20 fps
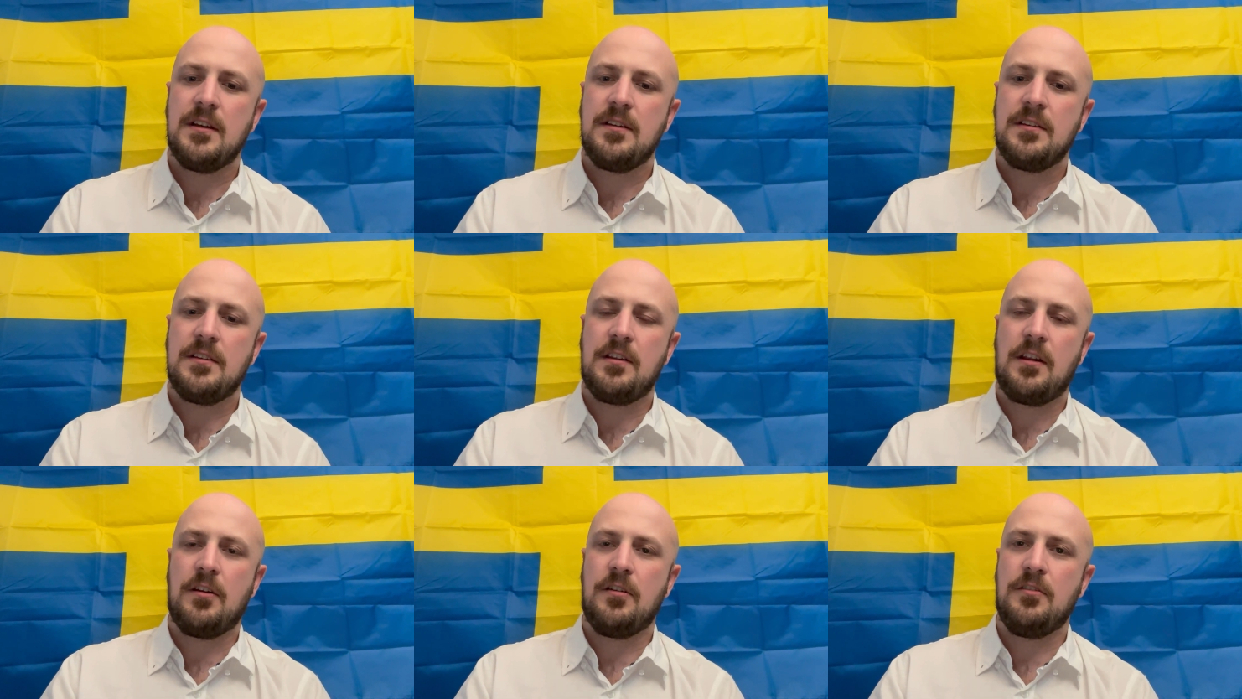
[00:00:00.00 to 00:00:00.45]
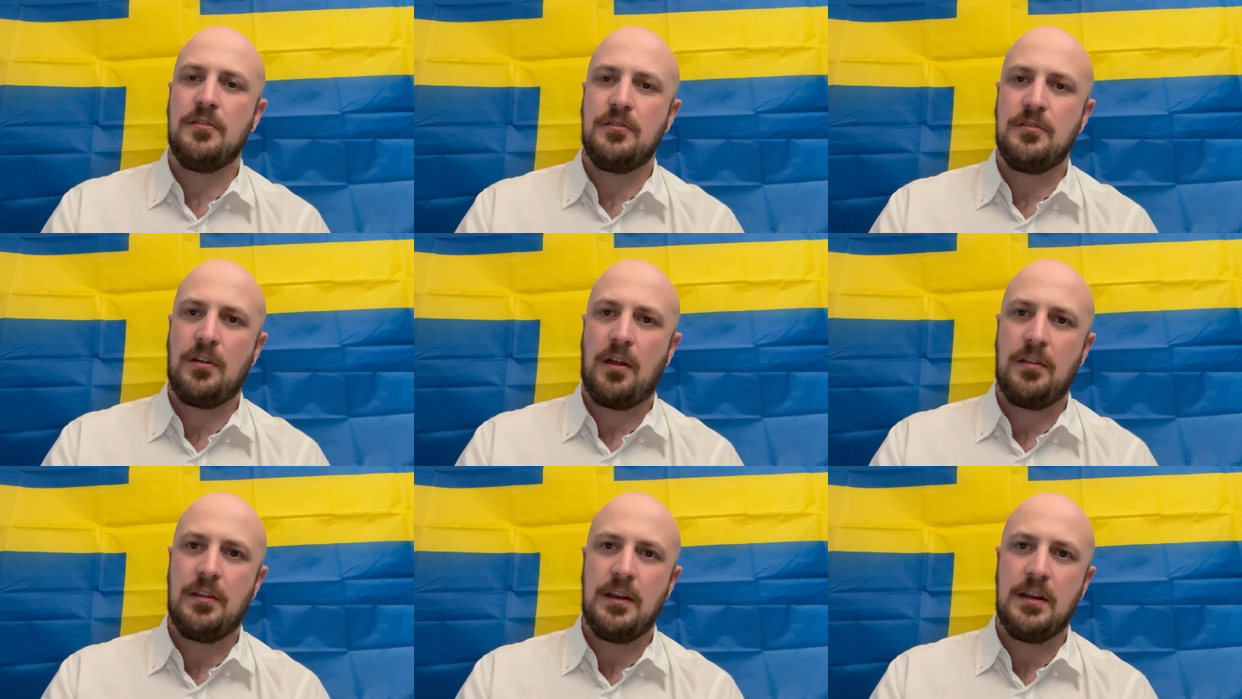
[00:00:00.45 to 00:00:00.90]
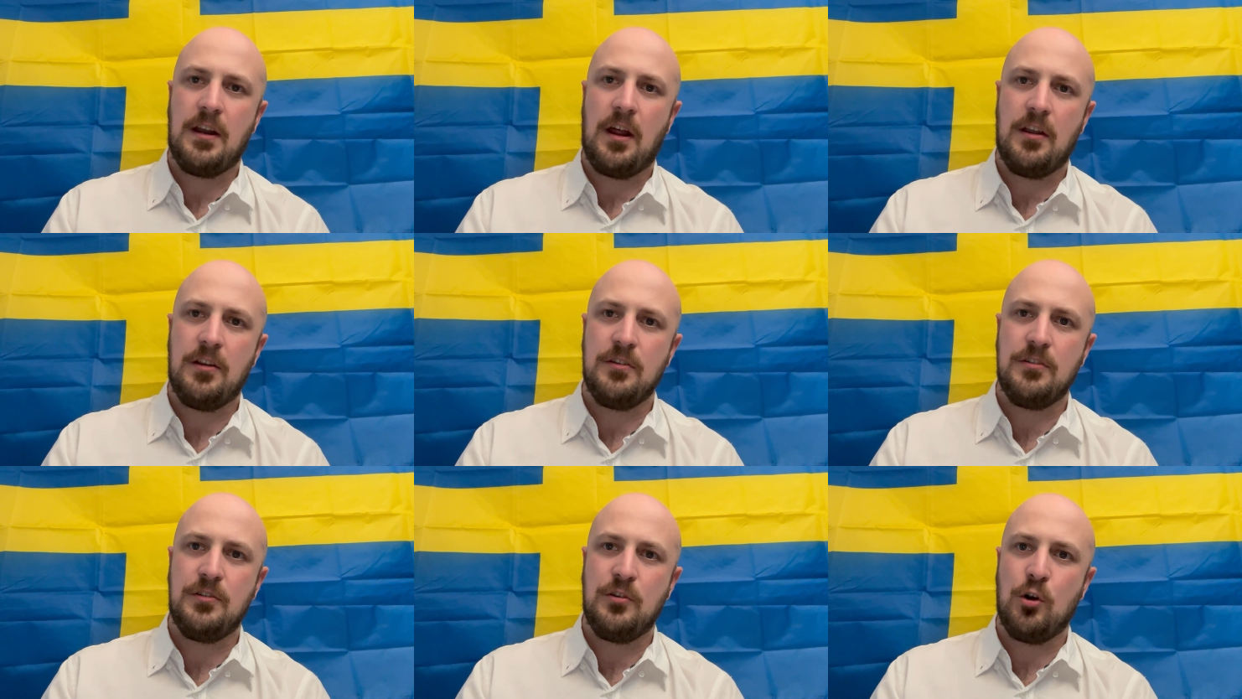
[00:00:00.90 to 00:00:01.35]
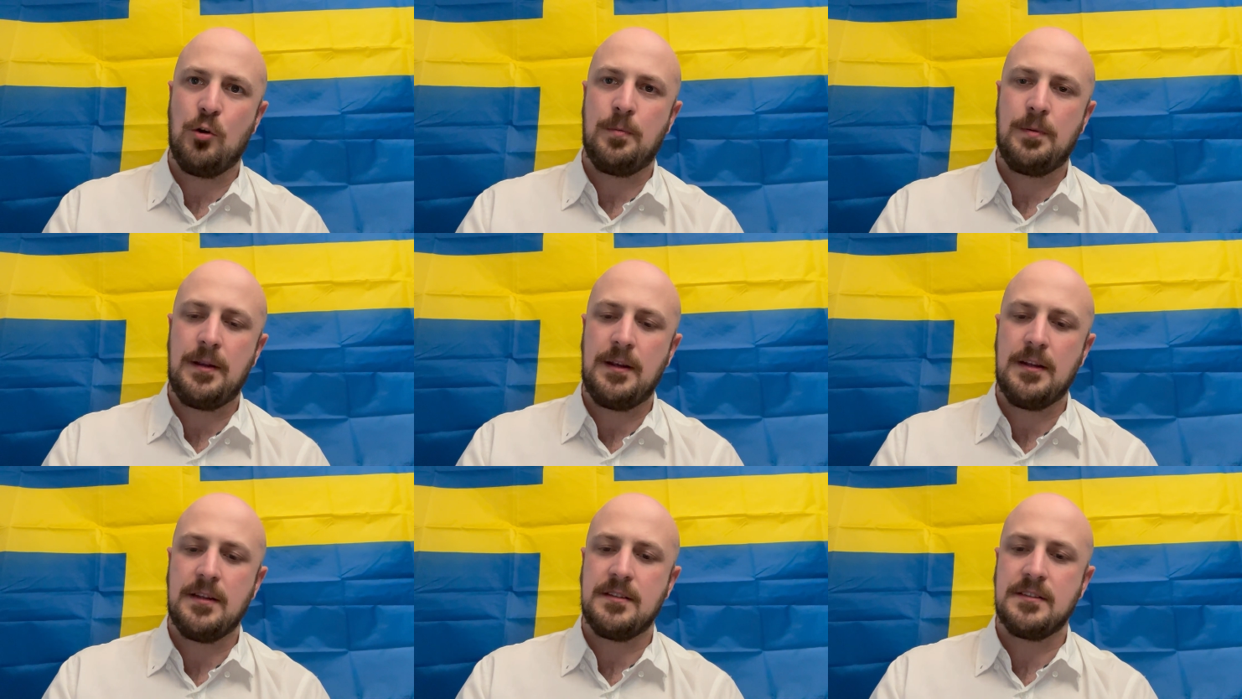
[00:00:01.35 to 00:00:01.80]
than other
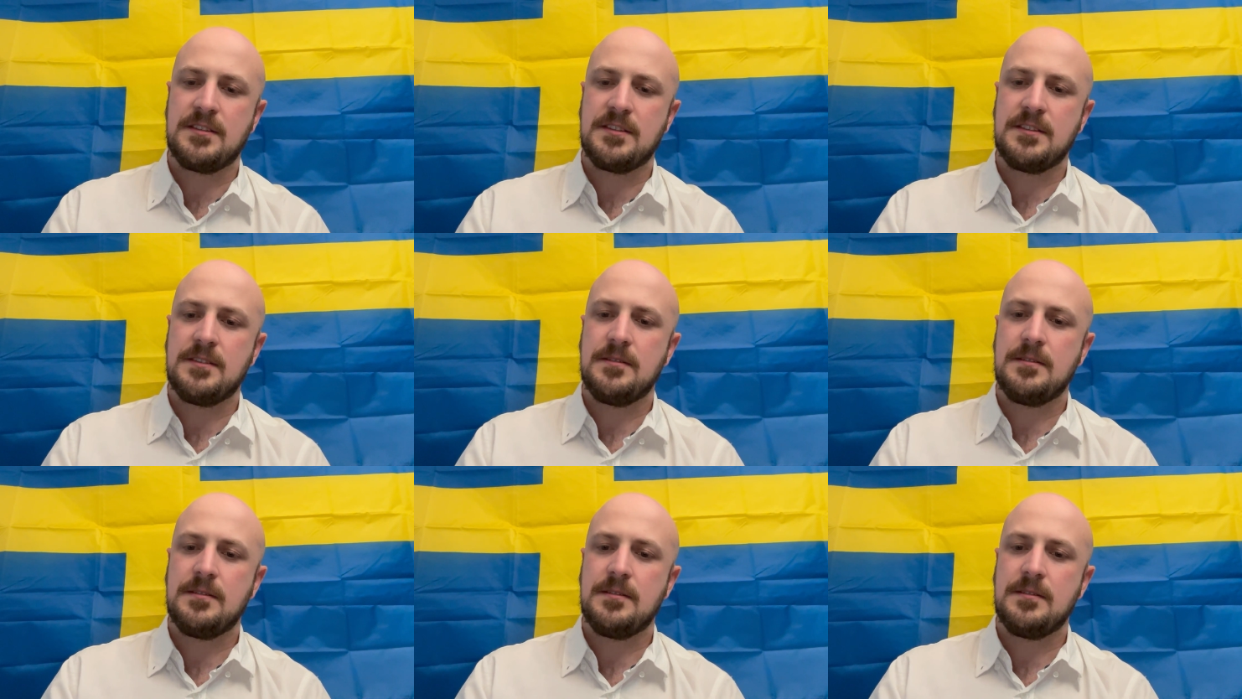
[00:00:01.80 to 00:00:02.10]
Europeans.